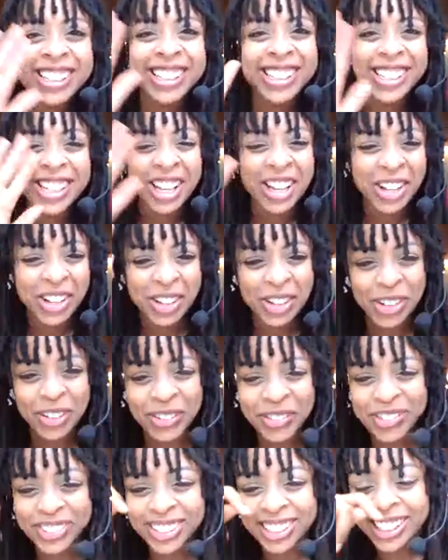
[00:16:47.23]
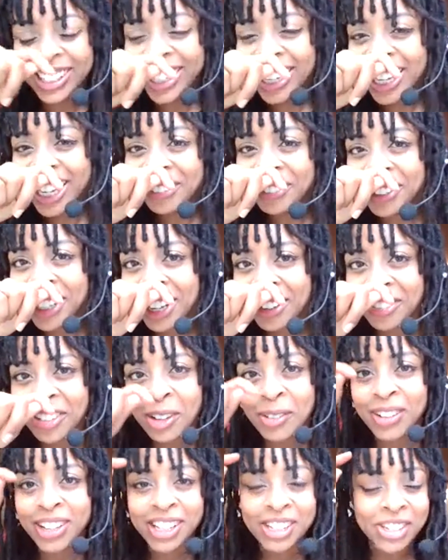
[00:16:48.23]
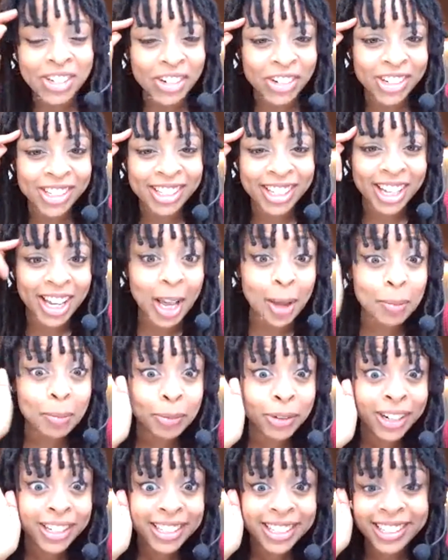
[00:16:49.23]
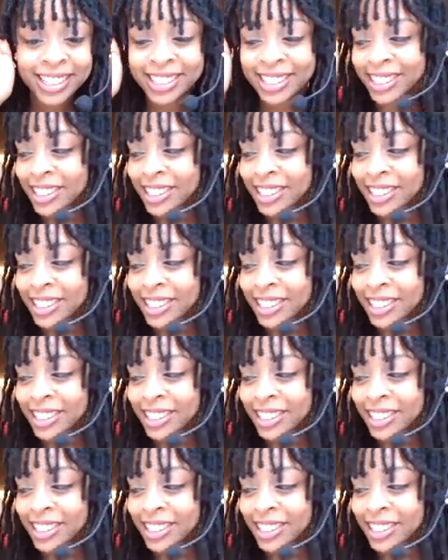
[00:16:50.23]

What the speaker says: up? I'm laughing because you're just like, I'm present.